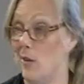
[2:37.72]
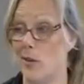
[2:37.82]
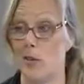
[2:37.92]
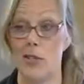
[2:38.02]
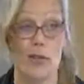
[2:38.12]

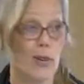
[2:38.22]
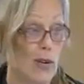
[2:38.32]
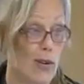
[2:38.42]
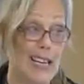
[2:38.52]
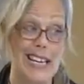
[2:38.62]
too much of a
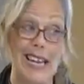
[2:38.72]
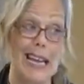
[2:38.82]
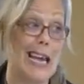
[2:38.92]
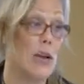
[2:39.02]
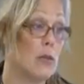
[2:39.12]
hurry to
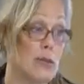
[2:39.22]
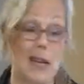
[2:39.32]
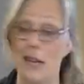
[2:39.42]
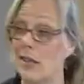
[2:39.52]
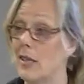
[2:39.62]
get
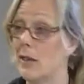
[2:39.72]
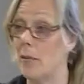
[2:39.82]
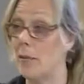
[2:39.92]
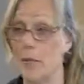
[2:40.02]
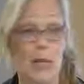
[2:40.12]
outside, couldn't
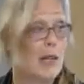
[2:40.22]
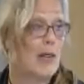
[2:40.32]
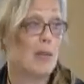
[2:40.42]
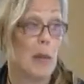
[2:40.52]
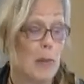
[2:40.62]

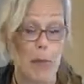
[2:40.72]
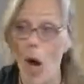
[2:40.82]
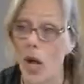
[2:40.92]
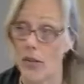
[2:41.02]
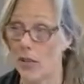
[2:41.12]
even be
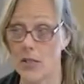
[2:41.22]
bothered.